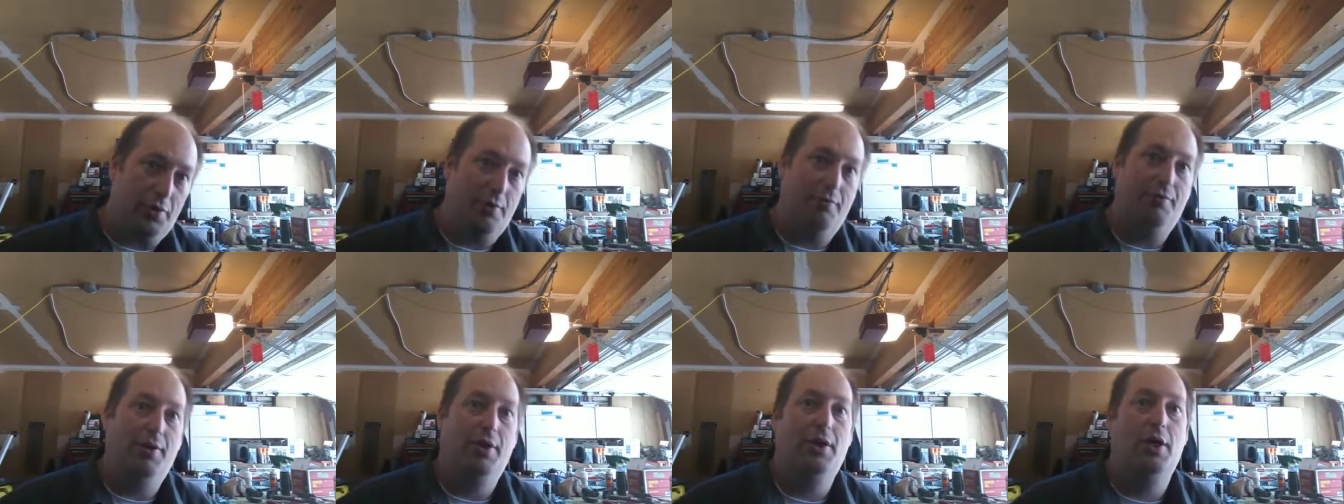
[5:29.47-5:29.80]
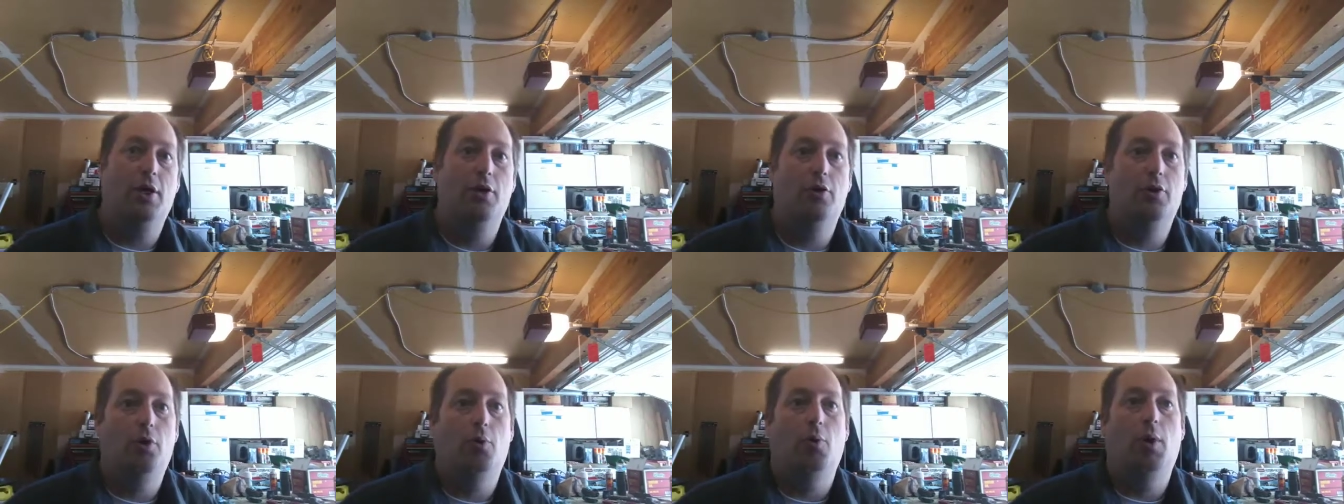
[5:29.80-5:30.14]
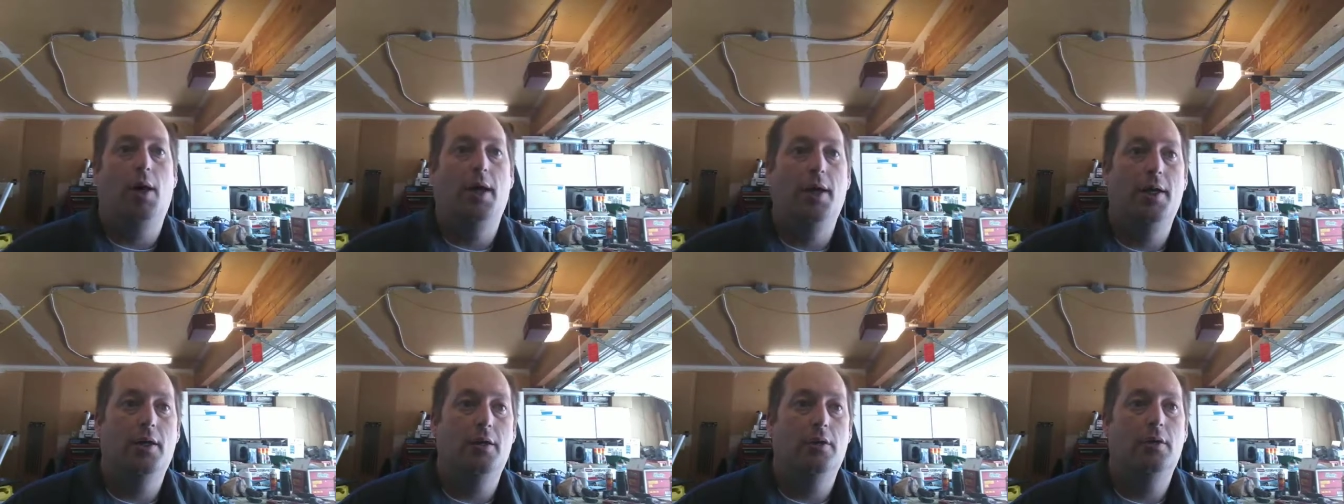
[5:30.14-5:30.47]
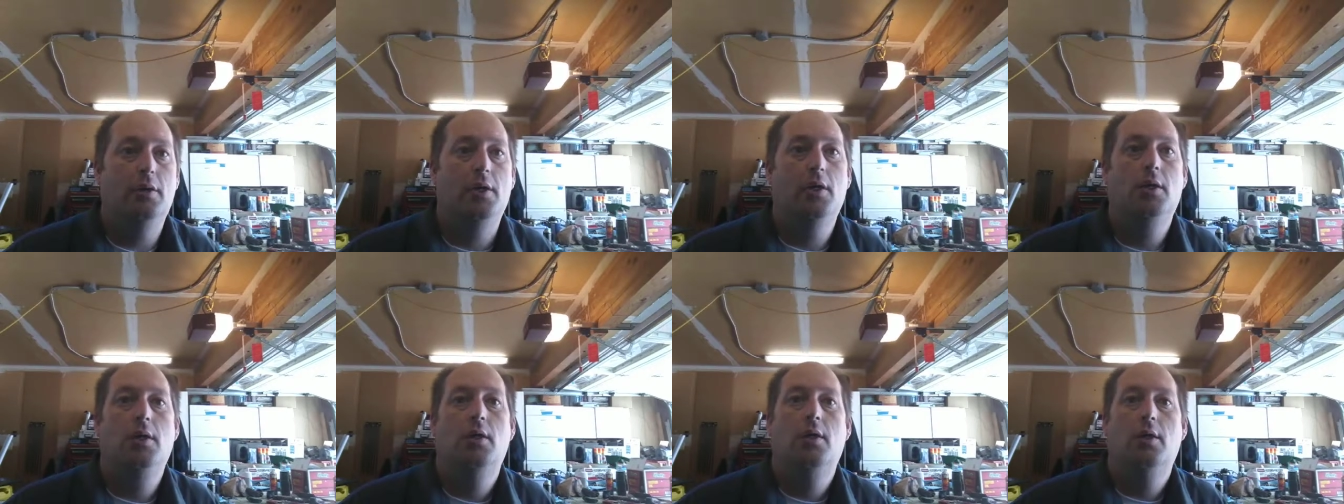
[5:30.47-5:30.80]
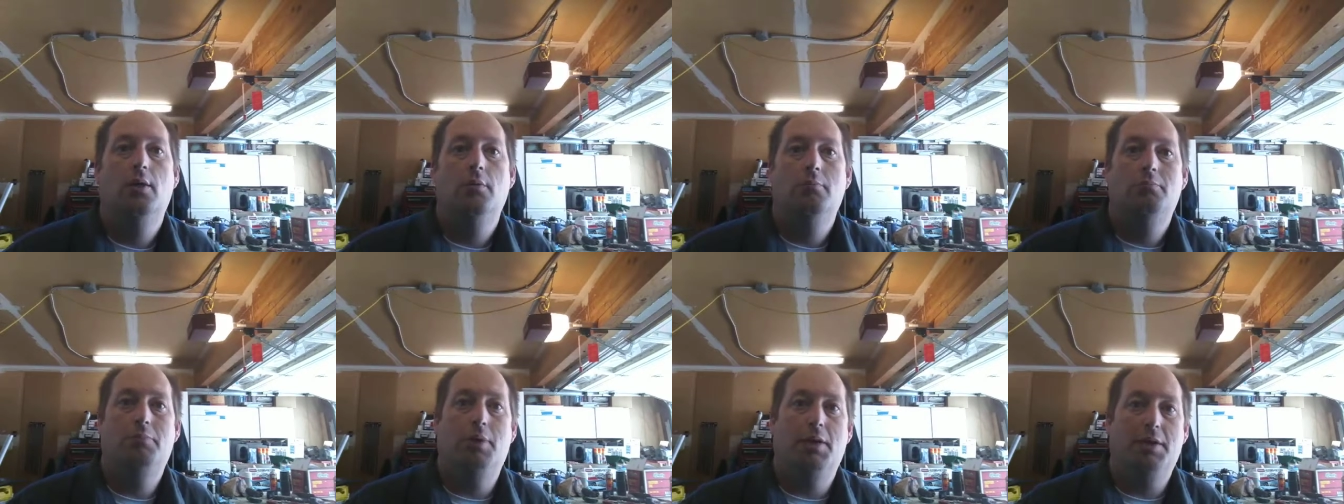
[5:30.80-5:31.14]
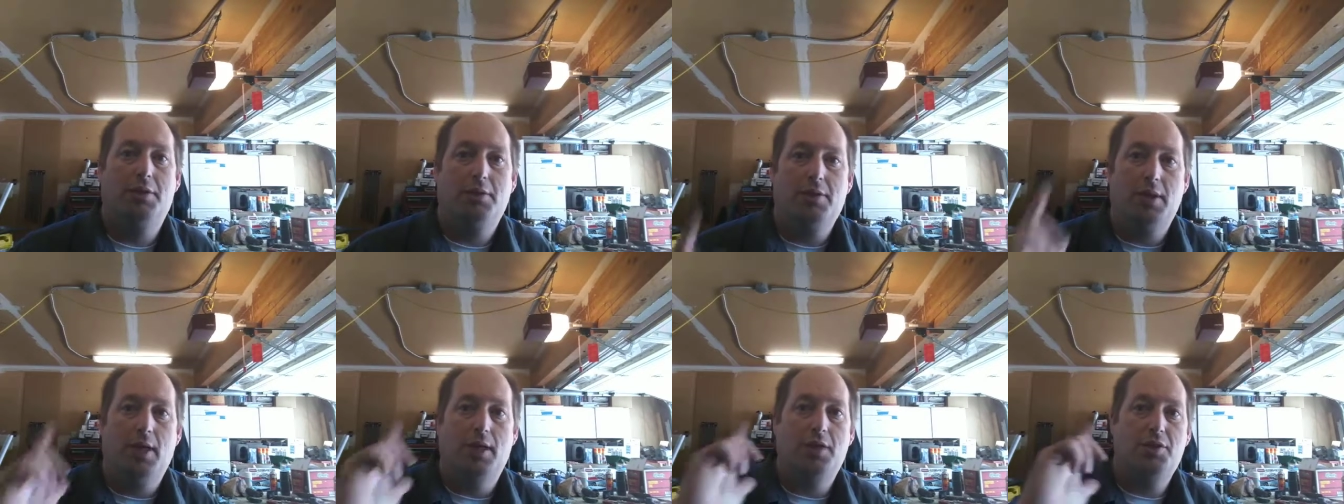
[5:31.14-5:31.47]
a video in a while, but
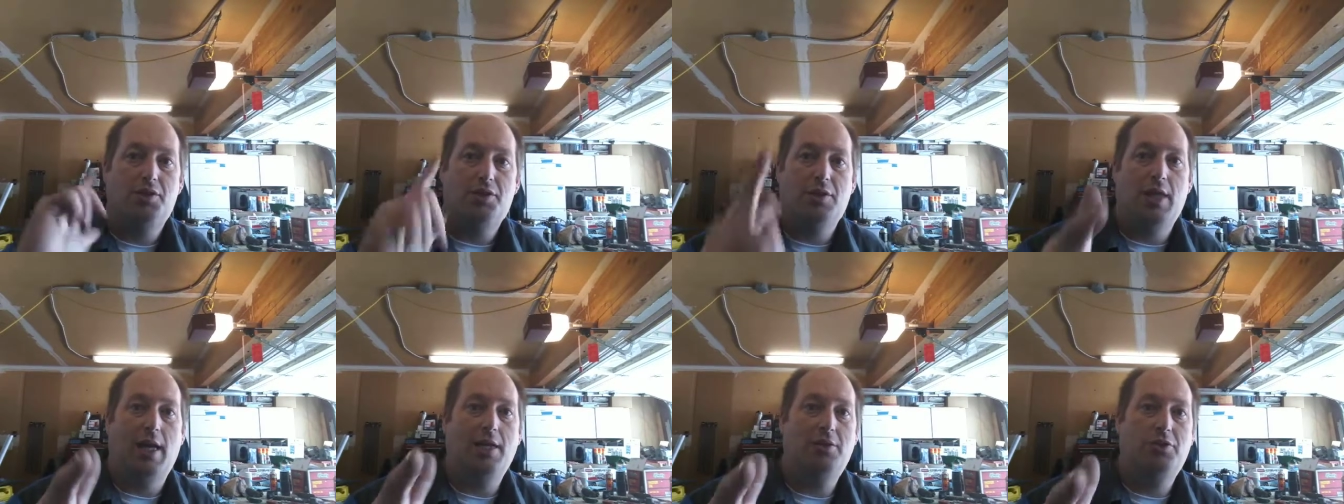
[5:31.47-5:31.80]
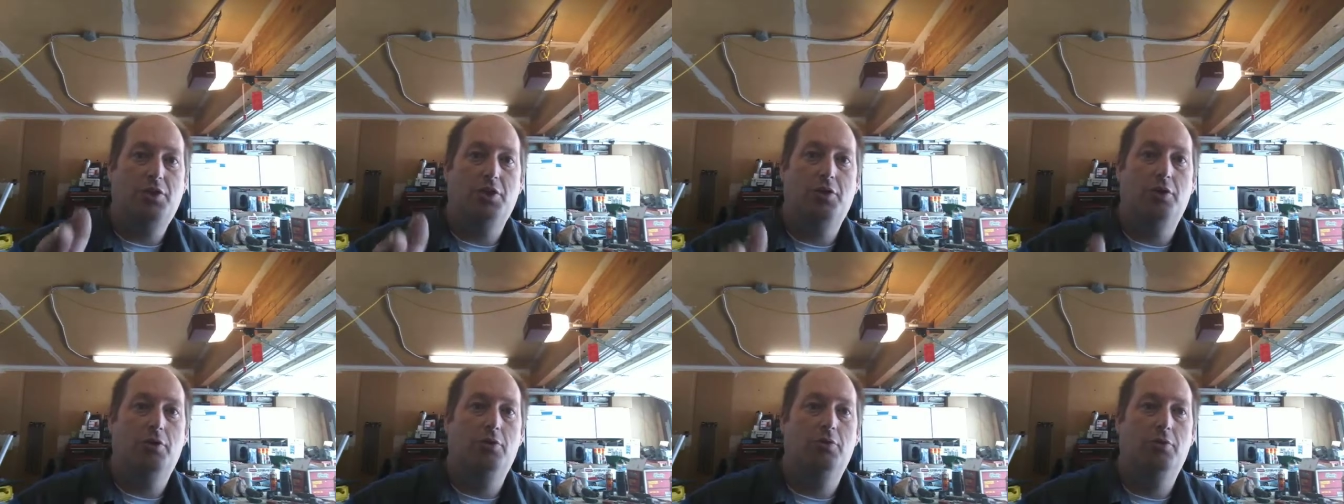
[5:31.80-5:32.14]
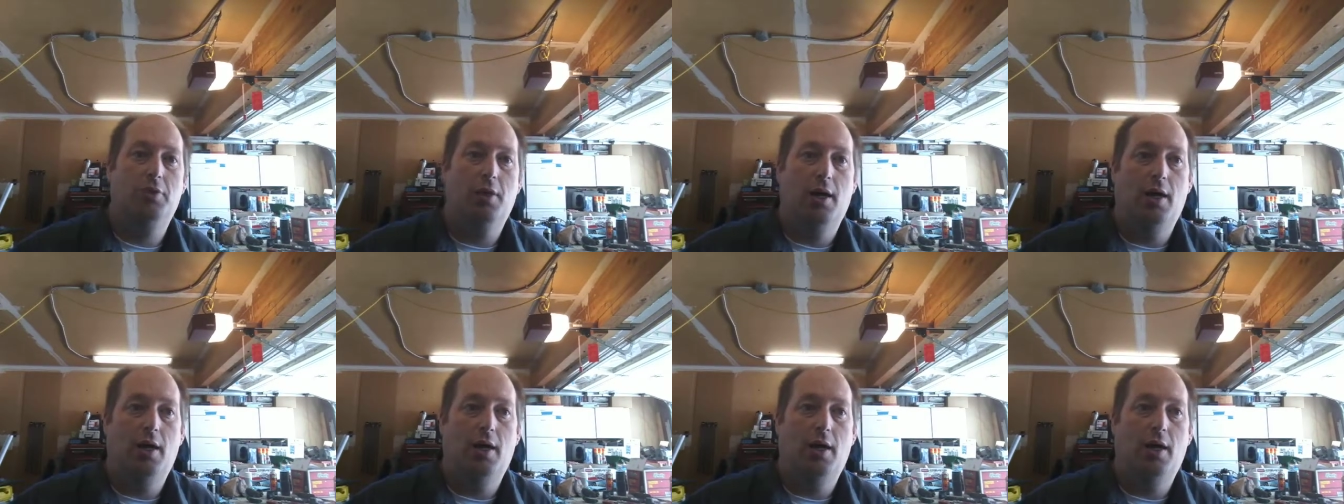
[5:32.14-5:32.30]
stay tuned.